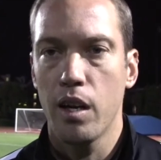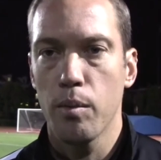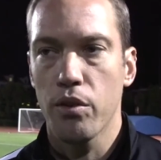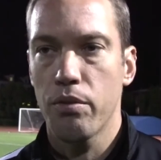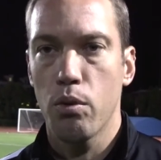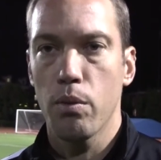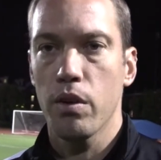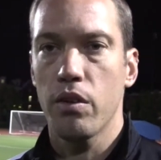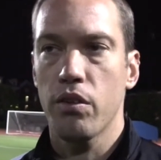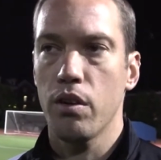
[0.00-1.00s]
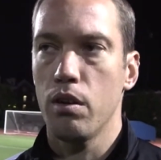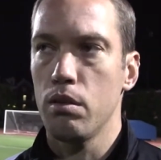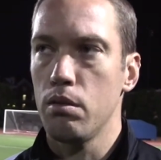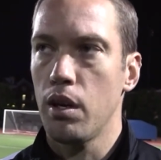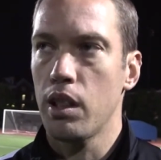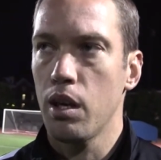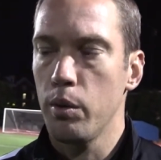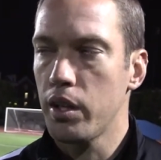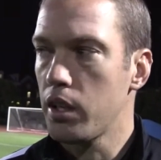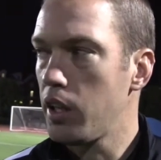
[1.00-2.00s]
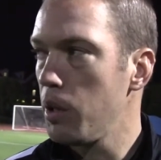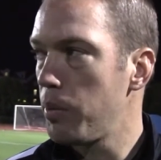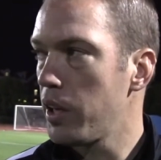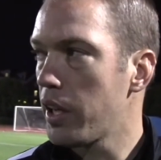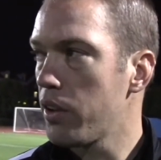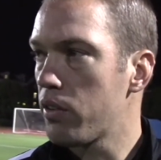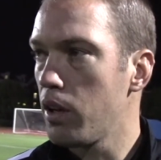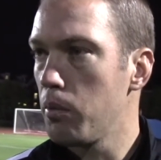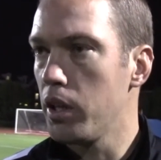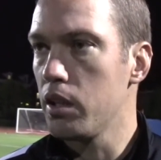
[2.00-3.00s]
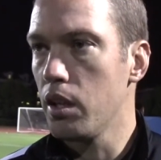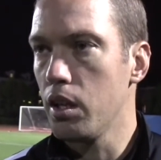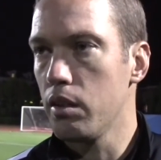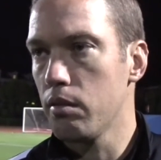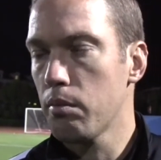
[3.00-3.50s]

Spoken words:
of numbers forward. So I thought we could keep it against them and